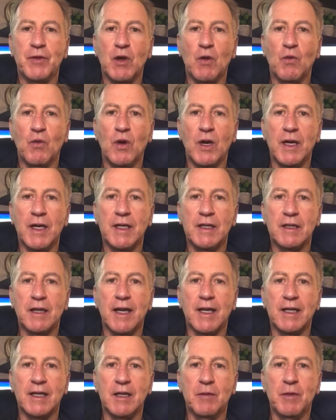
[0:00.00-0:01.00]
what is
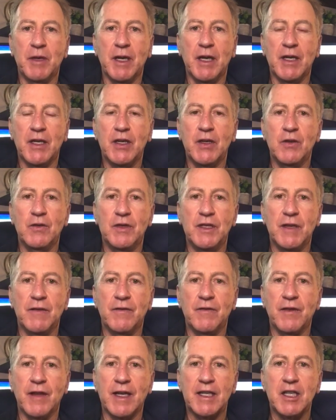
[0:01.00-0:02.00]
likely to be a huge
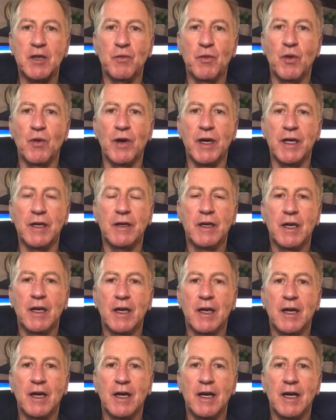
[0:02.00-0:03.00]
inflection point
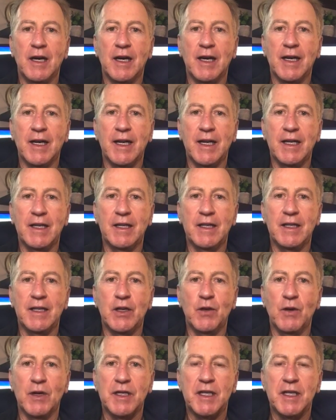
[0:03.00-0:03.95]
in U.S.